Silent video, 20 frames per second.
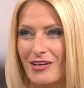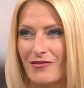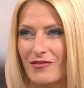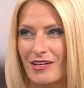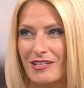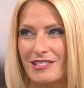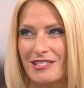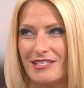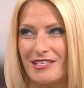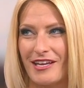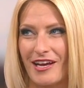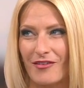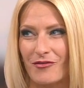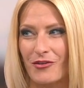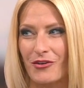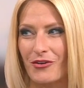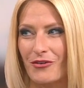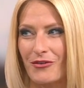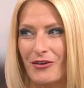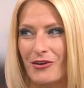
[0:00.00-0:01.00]
love, that's
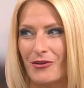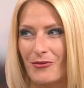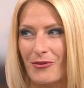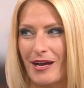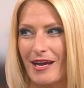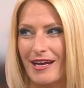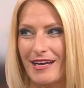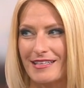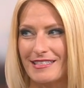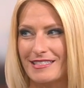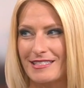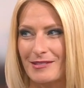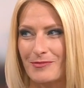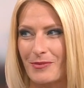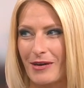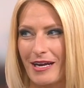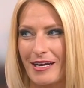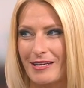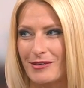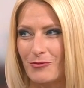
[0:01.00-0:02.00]
never going away,
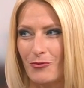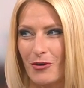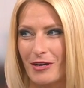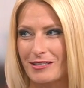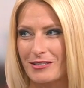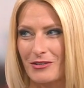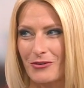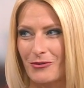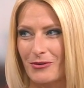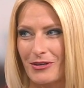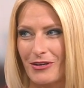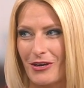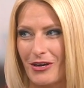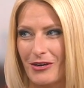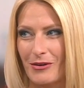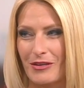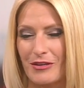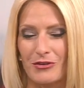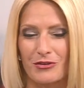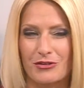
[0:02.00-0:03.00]
despite what's going
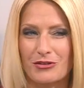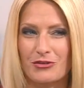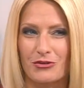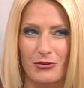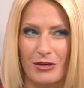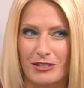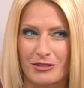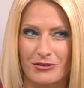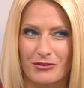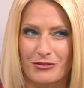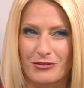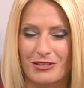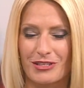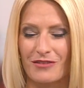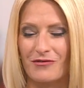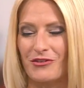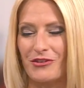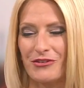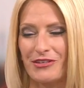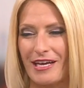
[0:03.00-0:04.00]
on and your stressors
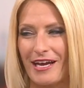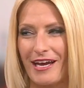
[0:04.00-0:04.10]
of your